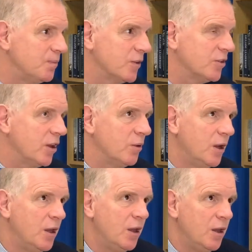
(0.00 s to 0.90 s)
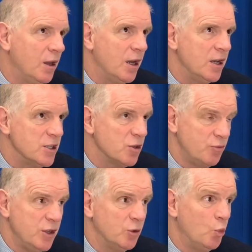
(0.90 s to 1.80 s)
So it's a
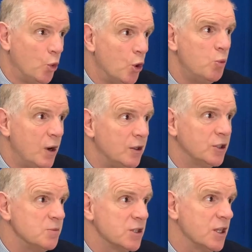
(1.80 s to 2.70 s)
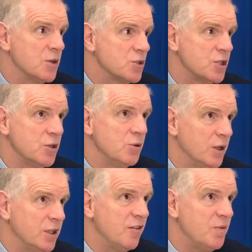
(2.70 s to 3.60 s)
real warm welcome to those two.
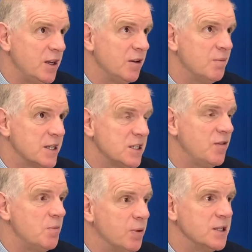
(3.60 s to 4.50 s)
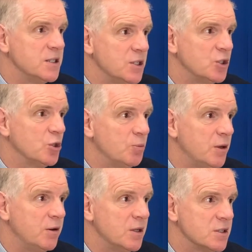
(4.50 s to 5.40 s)
They've made a massive impact in a short
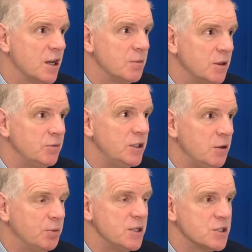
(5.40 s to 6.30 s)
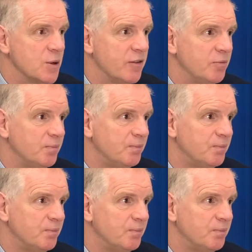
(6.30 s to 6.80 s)
period of time, and I'm really pleased to have them.